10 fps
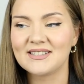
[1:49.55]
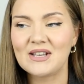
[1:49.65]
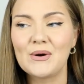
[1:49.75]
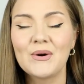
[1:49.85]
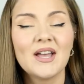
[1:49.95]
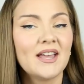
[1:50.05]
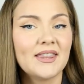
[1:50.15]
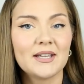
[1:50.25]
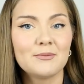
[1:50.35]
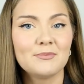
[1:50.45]
so
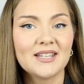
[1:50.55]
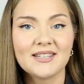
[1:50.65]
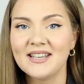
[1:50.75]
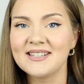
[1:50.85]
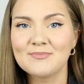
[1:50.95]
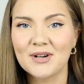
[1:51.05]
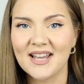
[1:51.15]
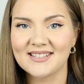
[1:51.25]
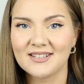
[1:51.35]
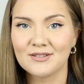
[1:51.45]
they can be a nice
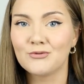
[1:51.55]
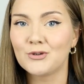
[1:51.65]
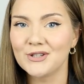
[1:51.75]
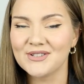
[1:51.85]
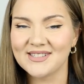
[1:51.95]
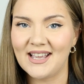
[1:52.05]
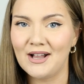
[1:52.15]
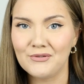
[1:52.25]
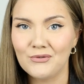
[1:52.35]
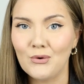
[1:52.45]
present for
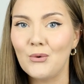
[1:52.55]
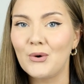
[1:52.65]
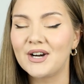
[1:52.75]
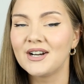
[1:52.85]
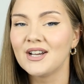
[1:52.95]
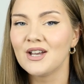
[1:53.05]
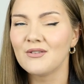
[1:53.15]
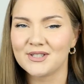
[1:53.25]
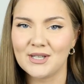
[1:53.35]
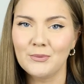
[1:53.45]
yourself or
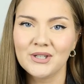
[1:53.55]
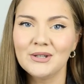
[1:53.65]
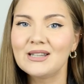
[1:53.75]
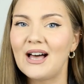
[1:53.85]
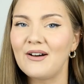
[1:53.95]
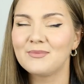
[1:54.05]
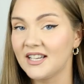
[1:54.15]
for someone you love.